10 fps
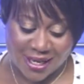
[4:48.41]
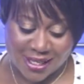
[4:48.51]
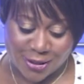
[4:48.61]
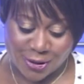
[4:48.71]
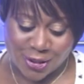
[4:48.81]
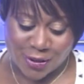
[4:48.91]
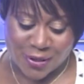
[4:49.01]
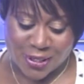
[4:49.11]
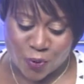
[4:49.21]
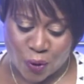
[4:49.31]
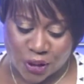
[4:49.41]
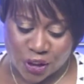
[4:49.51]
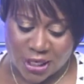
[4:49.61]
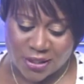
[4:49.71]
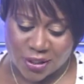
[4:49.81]
Now, Dr. Chris, what
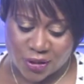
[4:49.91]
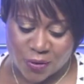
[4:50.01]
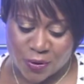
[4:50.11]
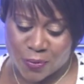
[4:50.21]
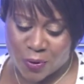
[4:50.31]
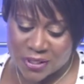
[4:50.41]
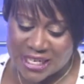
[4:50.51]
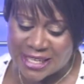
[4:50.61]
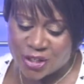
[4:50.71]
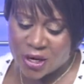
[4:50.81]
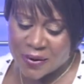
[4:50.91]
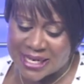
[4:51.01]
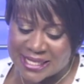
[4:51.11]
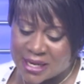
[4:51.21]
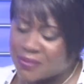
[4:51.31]
changes should be brought into our
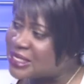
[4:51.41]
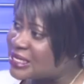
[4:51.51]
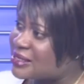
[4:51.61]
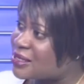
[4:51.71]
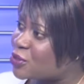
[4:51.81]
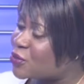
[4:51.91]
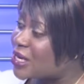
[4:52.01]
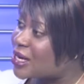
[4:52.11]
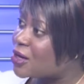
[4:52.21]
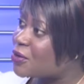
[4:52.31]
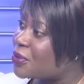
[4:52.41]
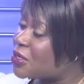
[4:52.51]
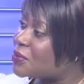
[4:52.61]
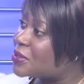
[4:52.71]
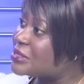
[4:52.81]
exam system to make our
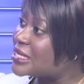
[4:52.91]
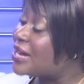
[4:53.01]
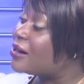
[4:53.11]
pupils